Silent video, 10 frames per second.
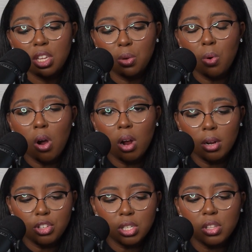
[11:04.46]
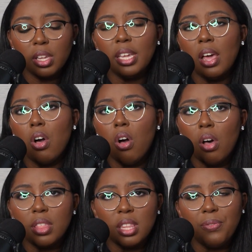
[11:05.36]
you are just looking at
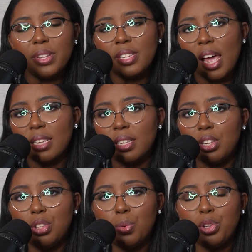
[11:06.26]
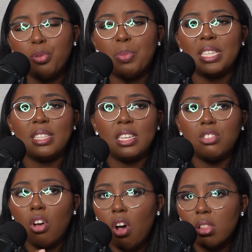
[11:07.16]
all the different tasks that you do in your
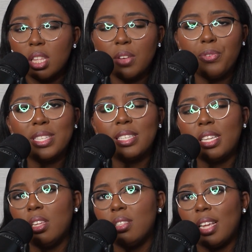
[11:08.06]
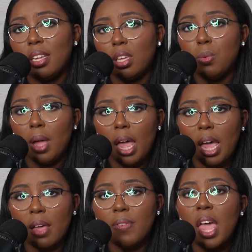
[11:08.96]
business, all the different skills that you
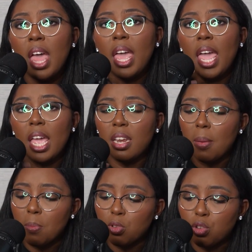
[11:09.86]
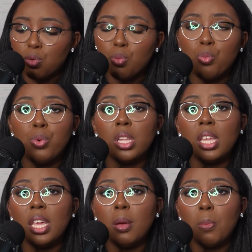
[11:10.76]
have, and
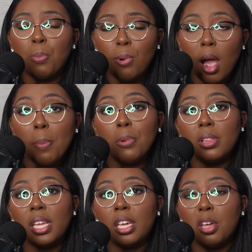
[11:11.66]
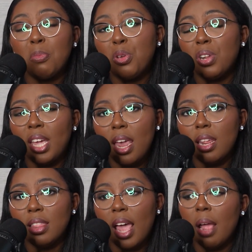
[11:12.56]
really properly
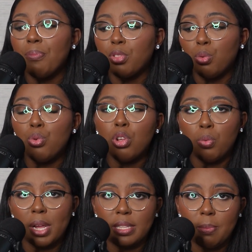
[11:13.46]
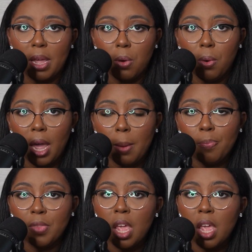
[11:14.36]
communicating that through your resume, okay?